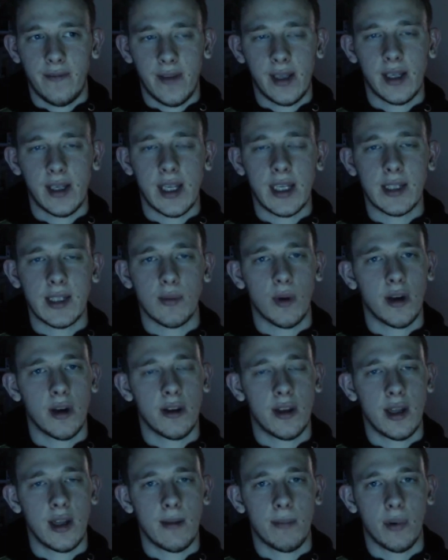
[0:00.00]
I think he's
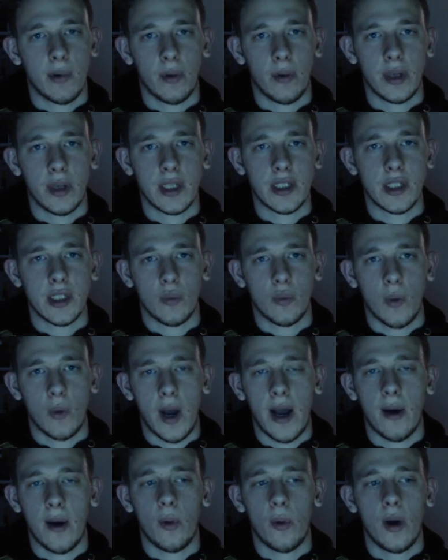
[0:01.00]
one of the employees as
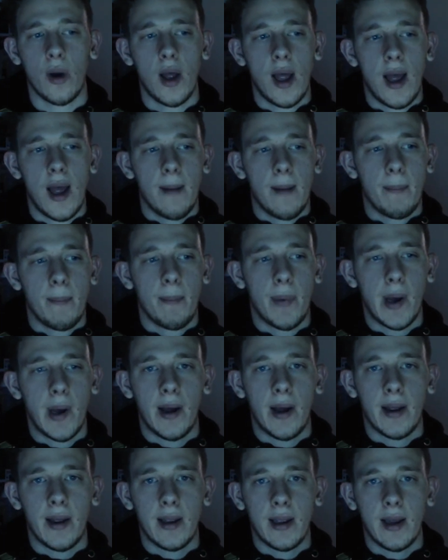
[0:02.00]
well.
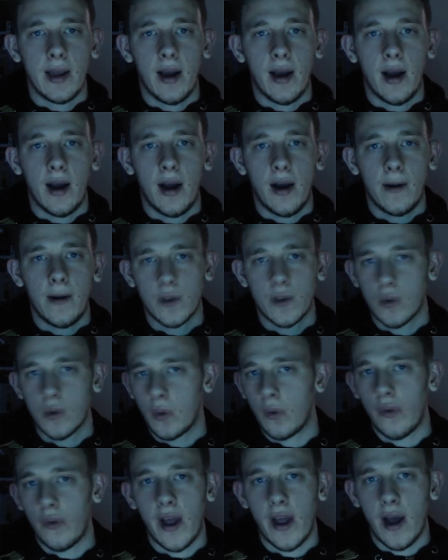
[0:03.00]
But I
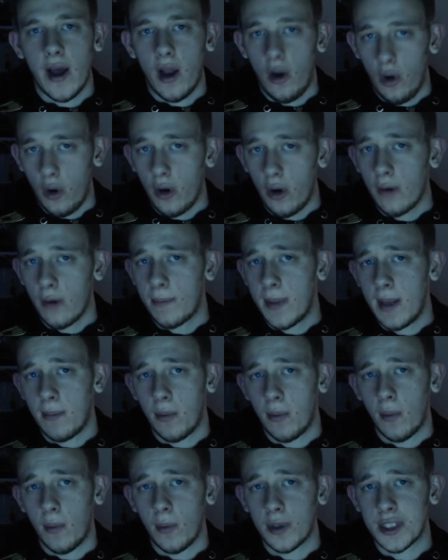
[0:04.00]
saw that a lot of
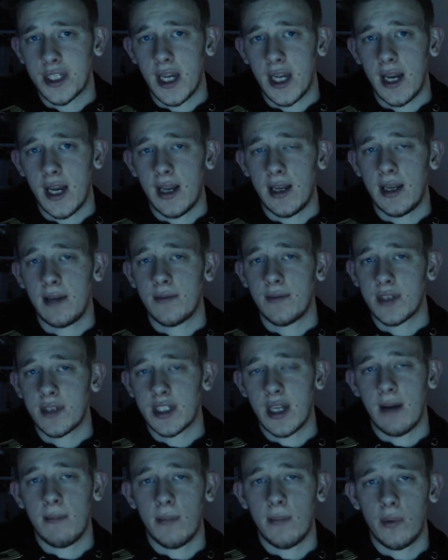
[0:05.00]
people were saying he
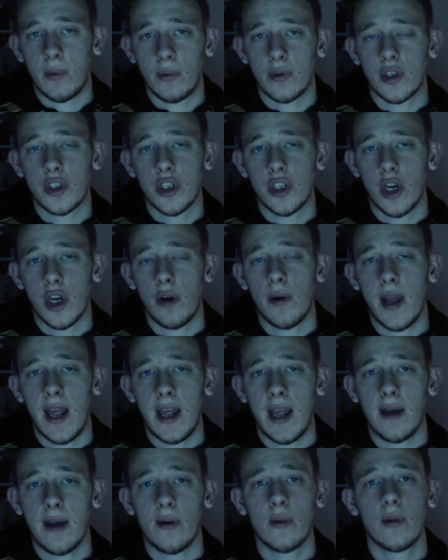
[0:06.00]
resembled
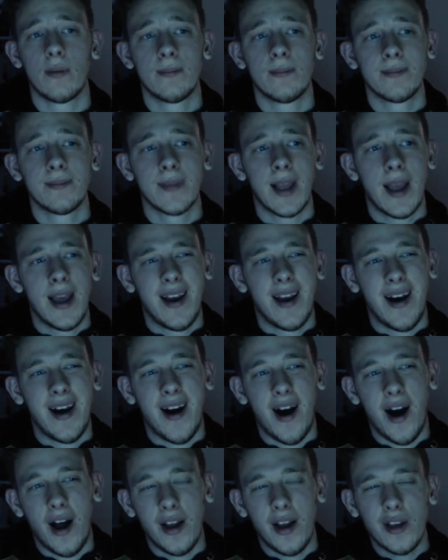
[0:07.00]
Jonah Hill.
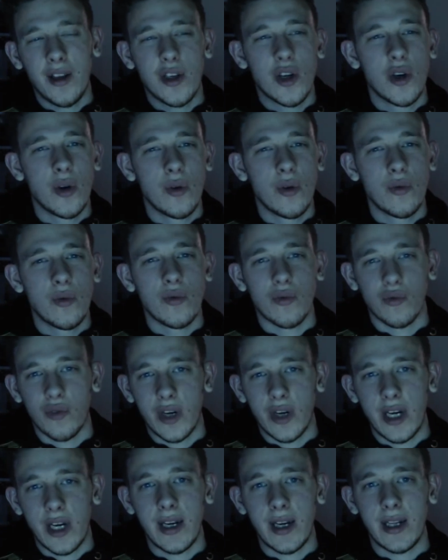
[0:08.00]
I
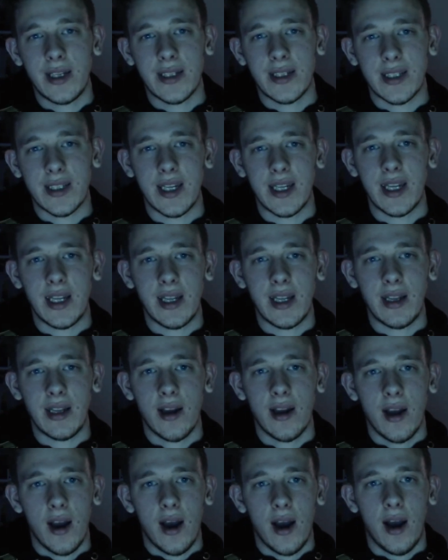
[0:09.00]
couldn't really
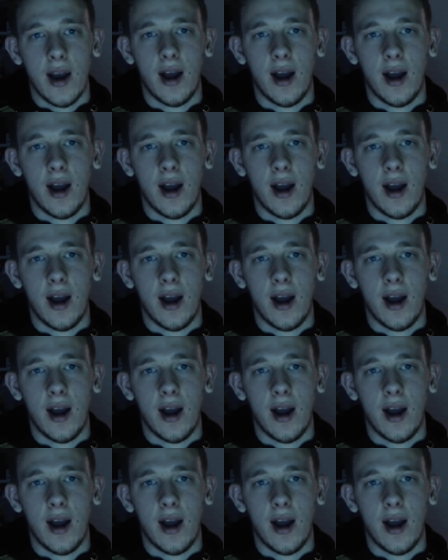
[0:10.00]
see